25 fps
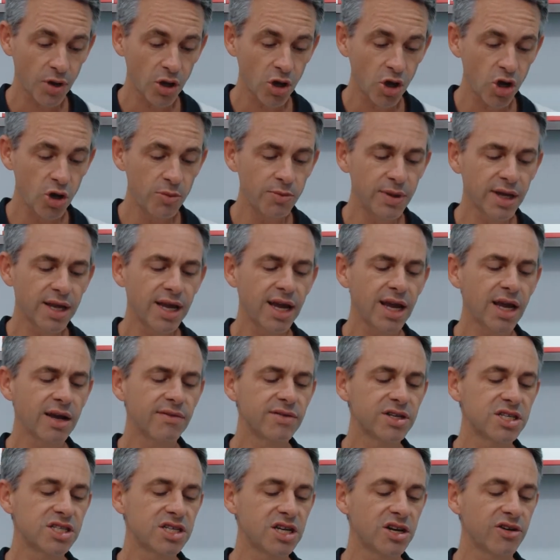whom the king of
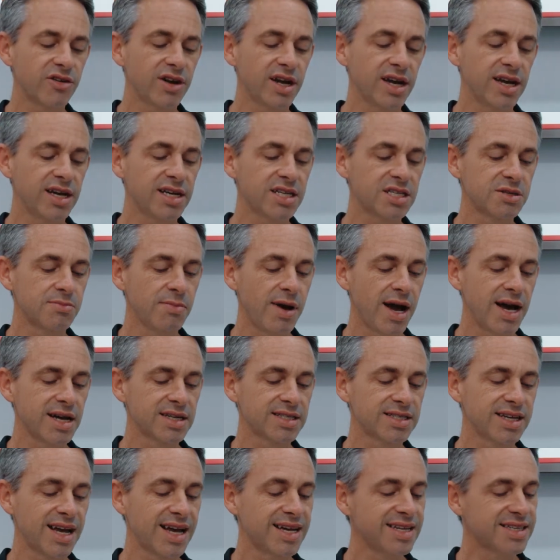Assyria his
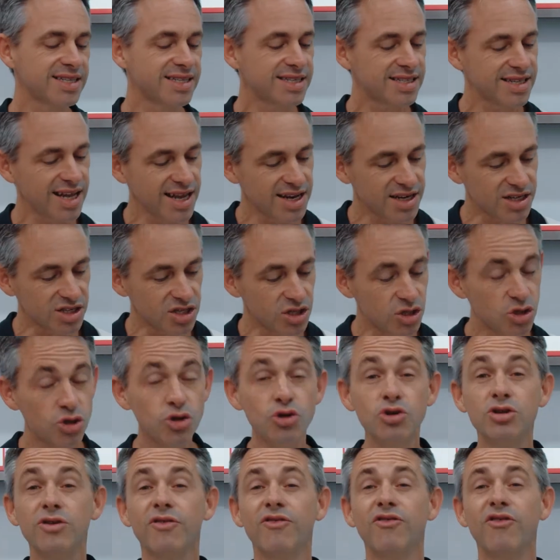master has sent
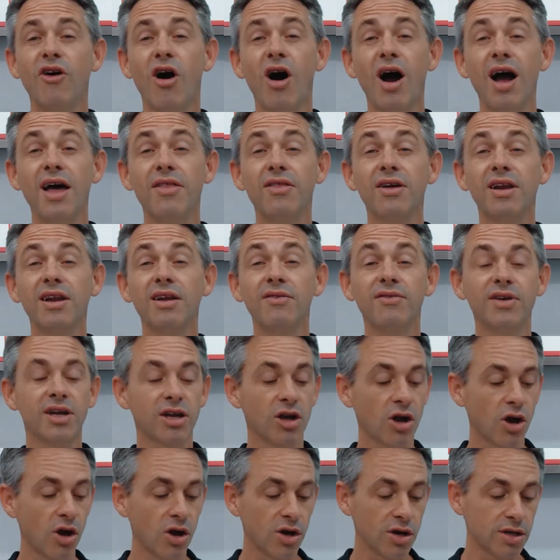to defy the living
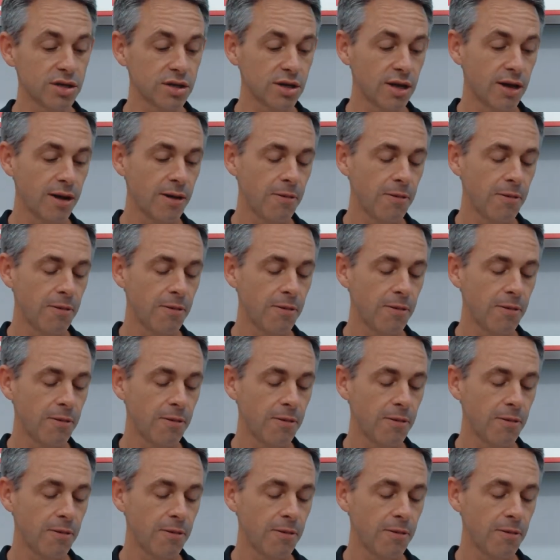God,